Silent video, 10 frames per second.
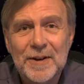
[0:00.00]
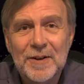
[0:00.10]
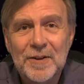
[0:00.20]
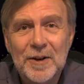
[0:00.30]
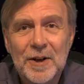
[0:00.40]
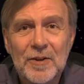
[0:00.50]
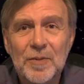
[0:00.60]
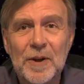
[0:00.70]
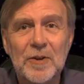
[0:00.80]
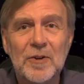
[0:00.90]

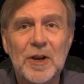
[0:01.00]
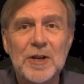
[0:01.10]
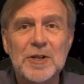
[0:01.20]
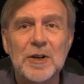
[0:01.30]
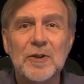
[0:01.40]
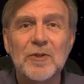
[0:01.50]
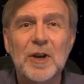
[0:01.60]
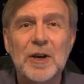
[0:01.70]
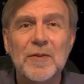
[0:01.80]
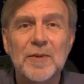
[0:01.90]
Today's meditation is
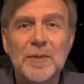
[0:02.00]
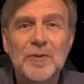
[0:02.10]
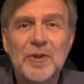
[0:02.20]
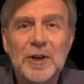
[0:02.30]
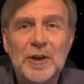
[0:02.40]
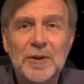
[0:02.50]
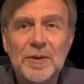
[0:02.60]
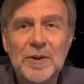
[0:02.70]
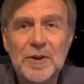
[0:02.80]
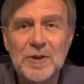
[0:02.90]
taken from 2
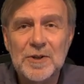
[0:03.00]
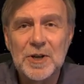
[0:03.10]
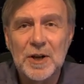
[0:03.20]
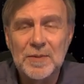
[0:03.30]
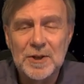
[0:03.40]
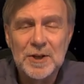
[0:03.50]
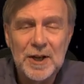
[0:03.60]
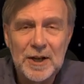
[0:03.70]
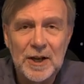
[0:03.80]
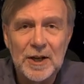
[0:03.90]
Corinthians chapter
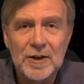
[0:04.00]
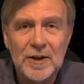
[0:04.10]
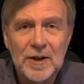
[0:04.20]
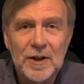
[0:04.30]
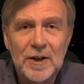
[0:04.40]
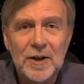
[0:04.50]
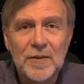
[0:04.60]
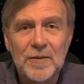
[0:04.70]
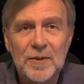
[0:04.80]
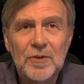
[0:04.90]
9,
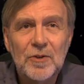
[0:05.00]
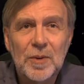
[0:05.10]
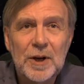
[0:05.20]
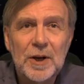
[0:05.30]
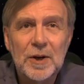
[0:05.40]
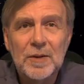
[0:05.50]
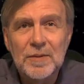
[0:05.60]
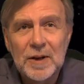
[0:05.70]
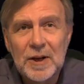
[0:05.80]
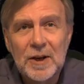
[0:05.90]
verse
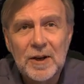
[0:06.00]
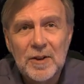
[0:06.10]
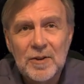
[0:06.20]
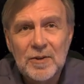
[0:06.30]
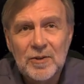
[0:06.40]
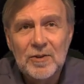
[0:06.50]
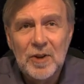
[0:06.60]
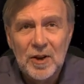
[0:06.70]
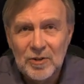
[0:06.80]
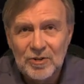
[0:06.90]
12.
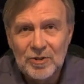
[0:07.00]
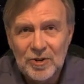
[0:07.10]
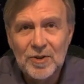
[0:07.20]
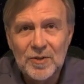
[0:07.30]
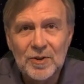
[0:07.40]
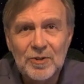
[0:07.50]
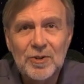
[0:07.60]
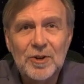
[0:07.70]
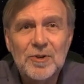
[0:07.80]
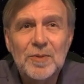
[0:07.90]
This service
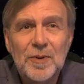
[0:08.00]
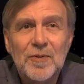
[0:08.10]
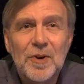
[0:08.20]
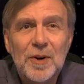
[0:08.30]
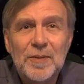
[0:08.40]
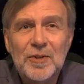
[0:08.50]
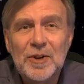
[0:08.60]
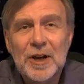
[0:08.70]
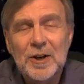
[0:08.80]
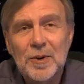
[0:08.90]
that you perform
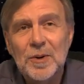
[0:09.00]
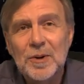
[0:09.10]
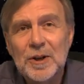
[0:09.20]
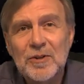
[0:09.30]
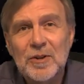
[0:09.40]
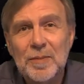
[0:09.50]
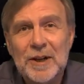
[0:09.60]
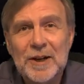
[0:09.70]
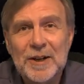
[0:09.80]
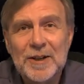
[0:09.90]
is not only
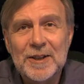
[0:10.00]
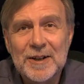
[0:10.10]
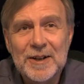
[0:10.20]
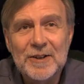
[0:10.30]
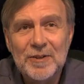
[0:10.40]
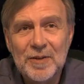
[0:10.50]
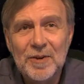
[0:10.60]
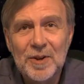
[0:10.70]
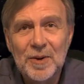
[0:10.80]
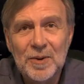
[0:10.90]
supplying the needs
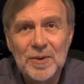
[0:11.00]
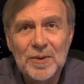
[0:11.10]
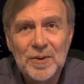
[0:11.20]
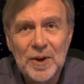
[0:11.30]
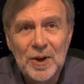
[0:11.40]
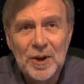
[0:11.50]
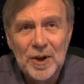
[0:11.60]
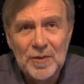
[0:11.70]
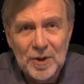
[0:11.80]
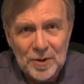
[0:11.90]
of the
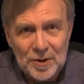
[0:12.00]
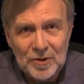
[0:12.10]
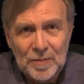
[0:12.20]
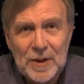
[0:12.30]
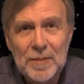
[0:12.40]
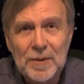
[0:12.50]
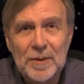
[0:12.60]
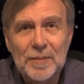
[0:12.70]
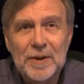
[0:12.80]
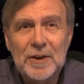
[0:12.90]
Lord's
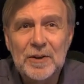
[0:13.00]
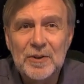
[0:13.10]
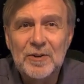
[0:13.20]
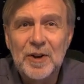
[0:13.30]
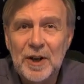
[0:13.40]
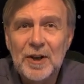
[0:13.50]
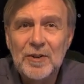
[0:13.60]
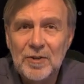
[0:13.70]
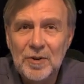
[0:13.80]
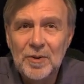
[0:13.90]
people, but is
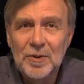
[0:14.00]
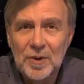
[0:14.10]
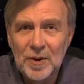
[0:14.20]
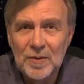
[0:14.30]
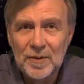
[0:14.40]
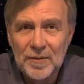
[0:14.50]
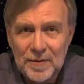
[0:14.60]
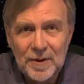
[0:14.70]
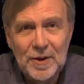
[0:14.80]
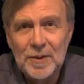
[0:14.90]
also
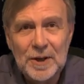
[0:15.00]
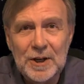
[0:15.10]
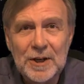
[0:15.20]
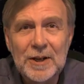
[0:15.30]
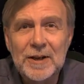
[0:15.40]
overflowing